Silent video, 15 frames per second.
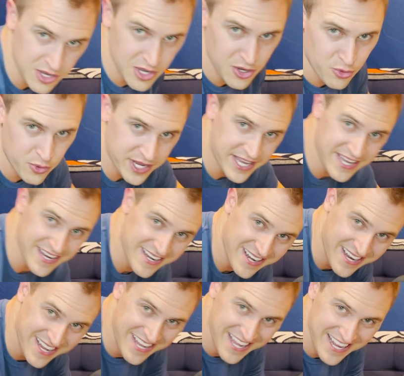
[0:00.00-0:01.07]
We getting
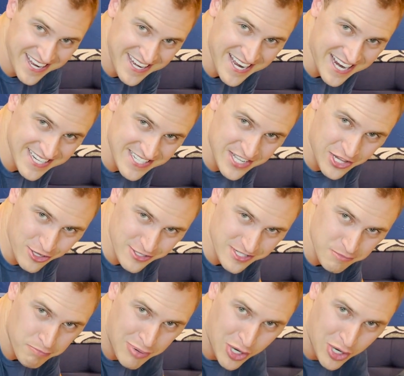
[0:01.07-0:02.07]
nice, close, and